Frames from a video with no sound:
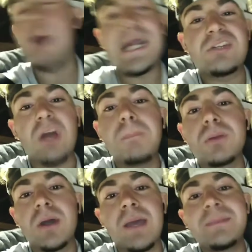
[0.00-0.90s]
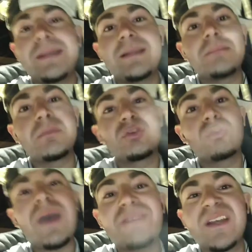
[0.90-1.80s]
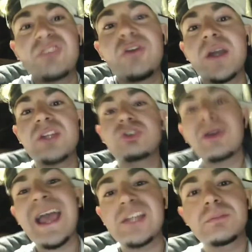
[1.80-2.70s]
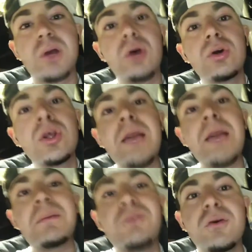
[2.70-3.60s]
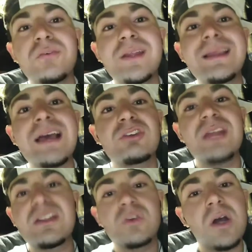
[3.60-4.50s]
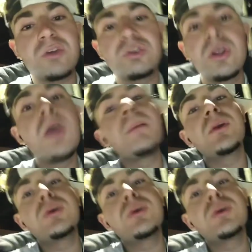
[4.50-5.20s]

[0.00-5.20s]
just upload. I mean, the Wi-Fi is fucking trash, bro, and my phone finna die, so that sucks. But you